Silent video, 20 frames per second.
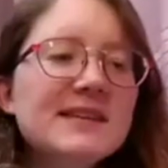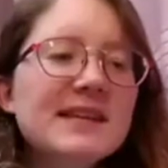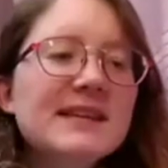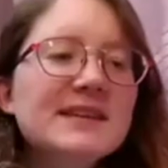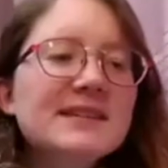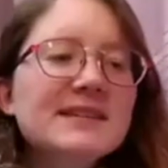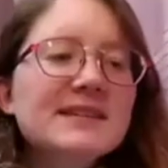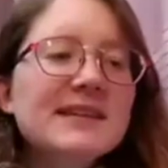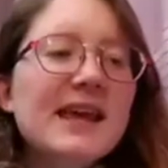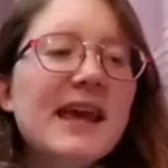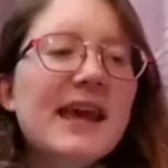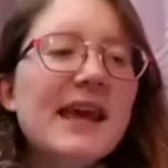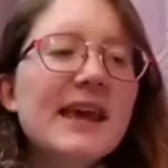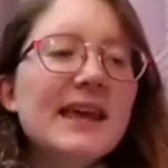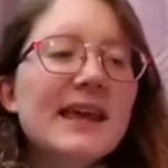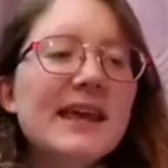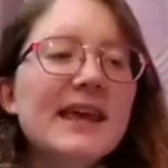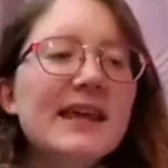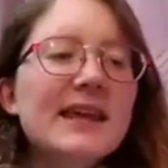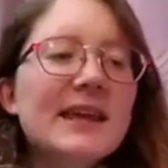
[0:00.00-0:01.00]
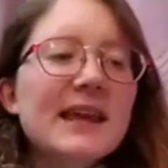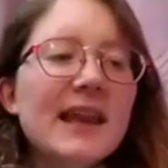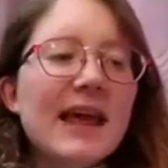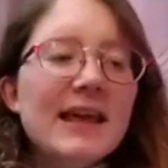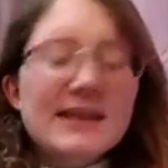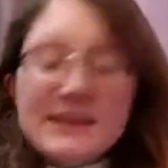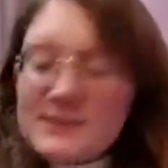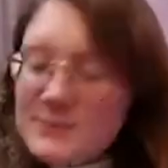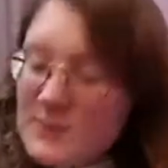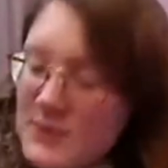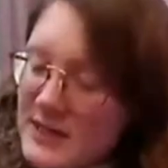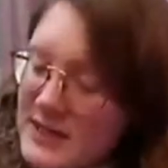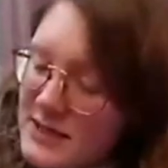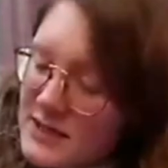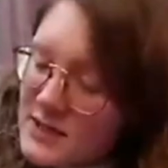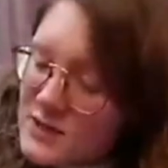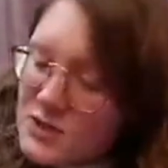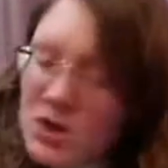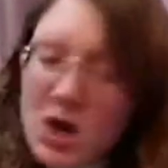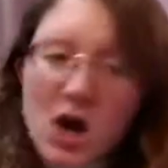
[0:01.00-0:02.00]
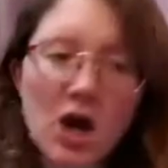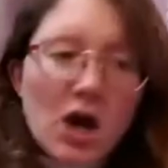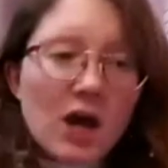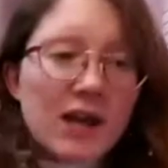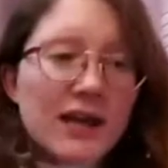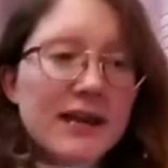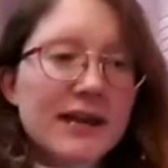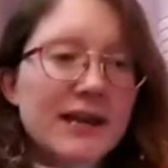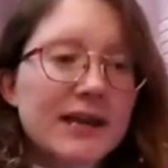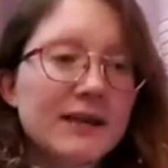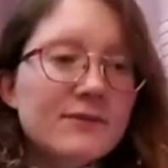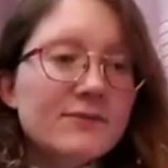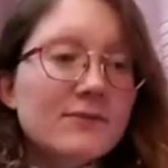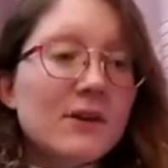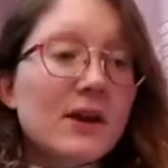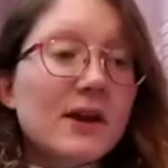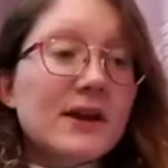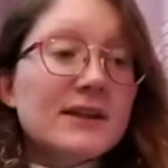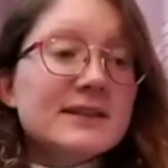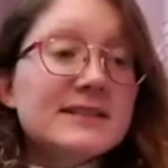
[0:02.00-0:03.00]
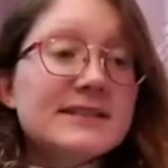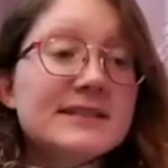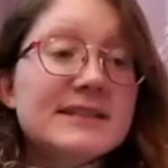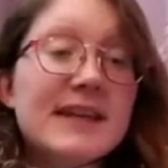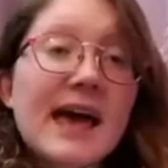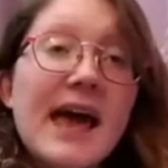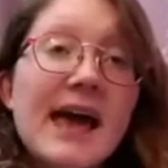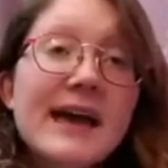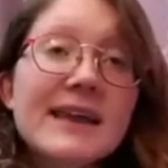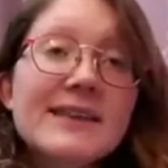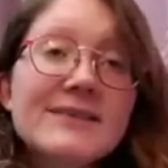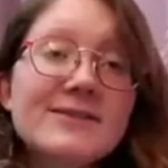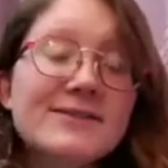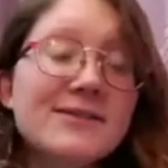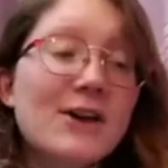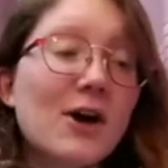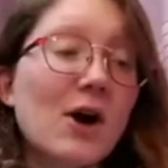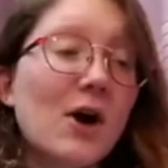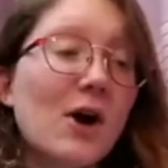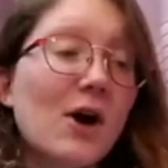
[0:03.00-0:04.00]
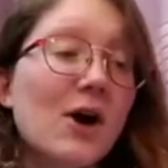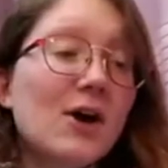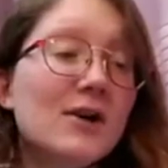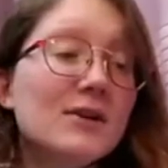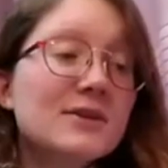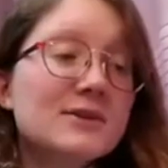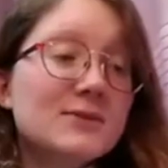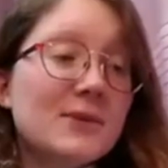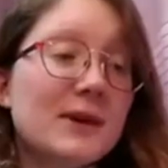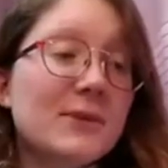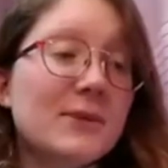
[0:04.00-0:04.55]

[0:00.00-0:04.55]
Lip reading: Singing, let's be jolly, deck the halls.